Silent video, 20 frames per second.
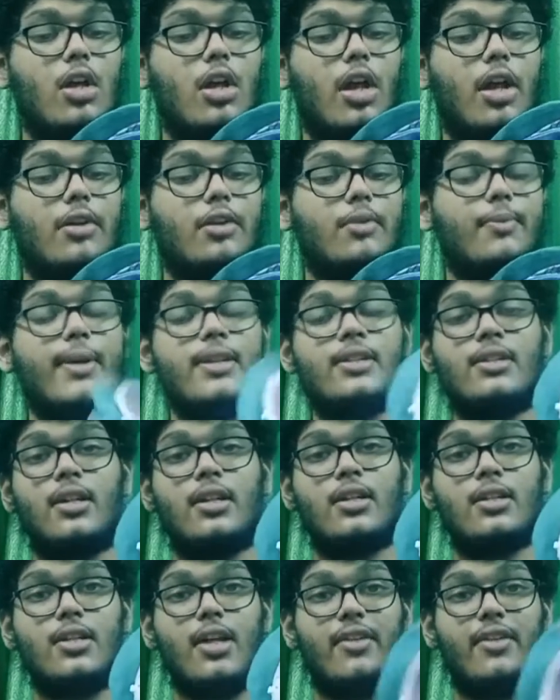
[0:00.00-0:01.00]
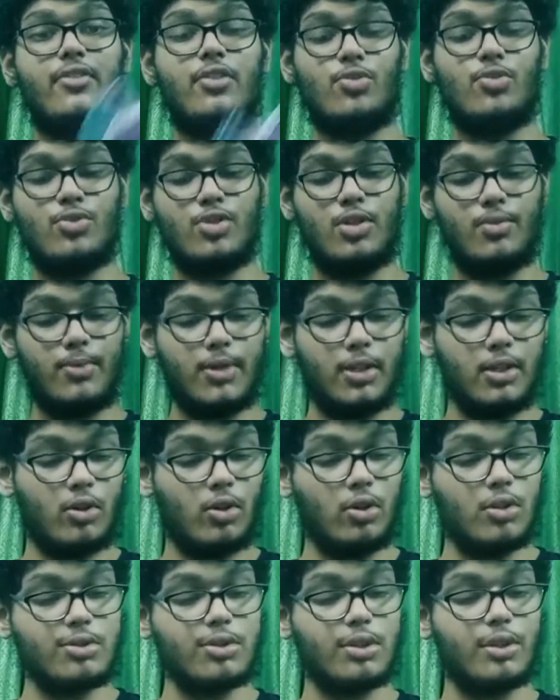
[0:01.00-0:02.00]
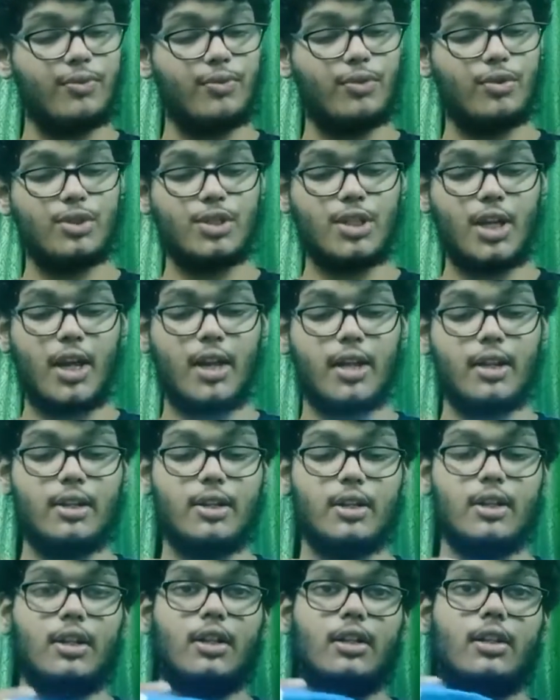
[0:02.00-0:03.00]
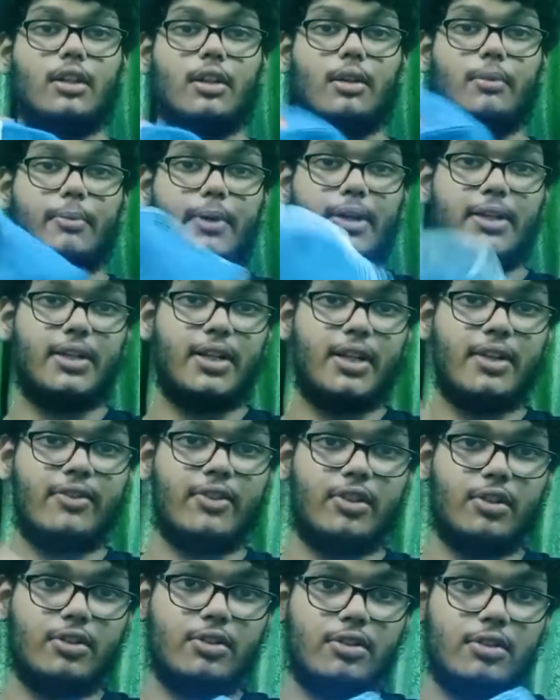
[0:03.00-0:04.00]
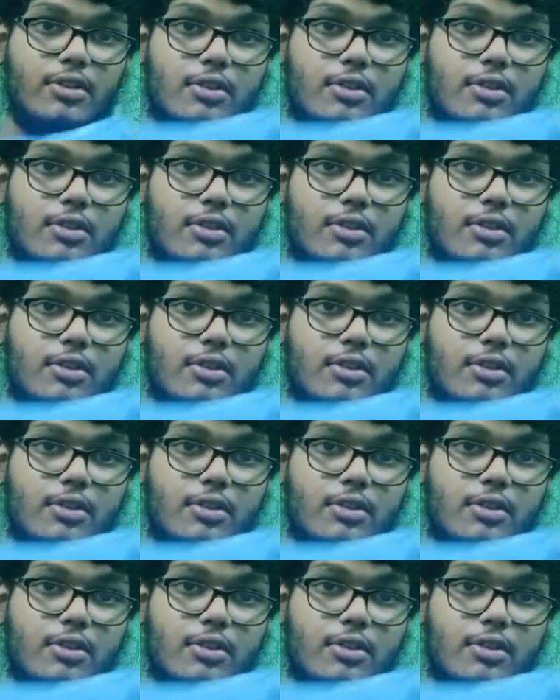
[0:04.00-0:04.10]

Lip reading: And the best thing is they are reusable. Also, if you check the material,